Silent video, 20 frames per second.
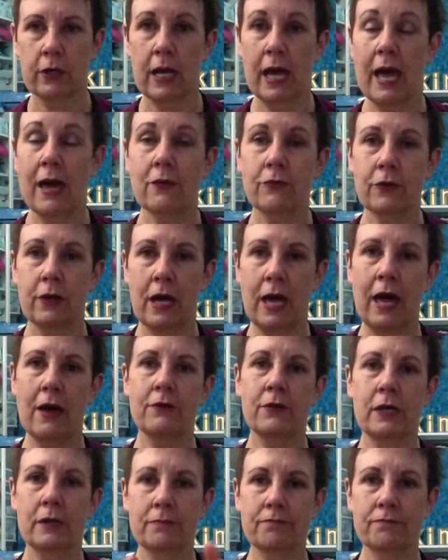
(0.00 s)
And I have, I
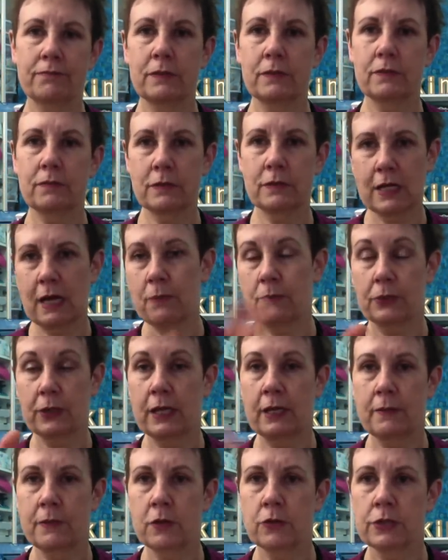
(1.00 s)
have a
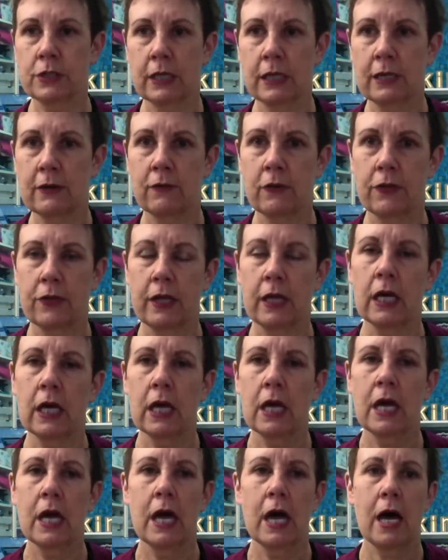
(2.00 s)
template I'm using and everything
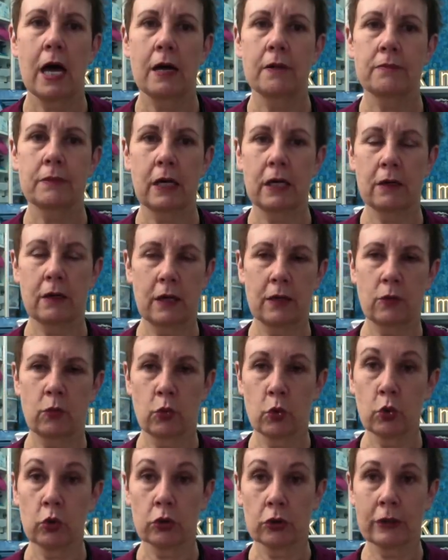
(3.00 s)
um, a, a,
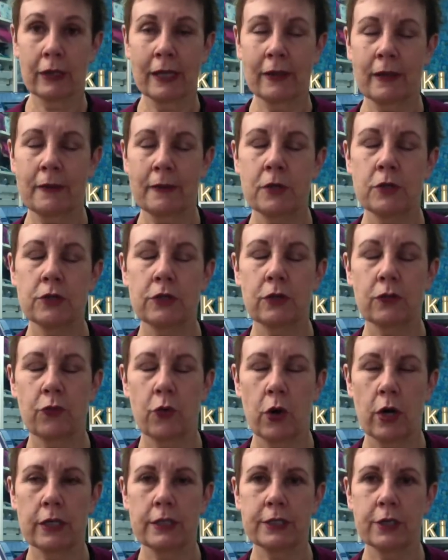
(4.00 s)
ruler like that I'm using
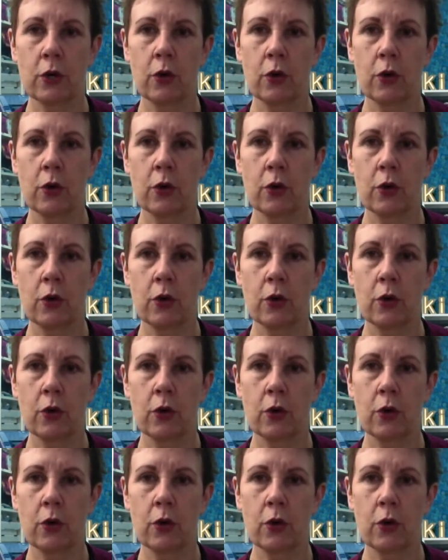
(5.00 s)
for it.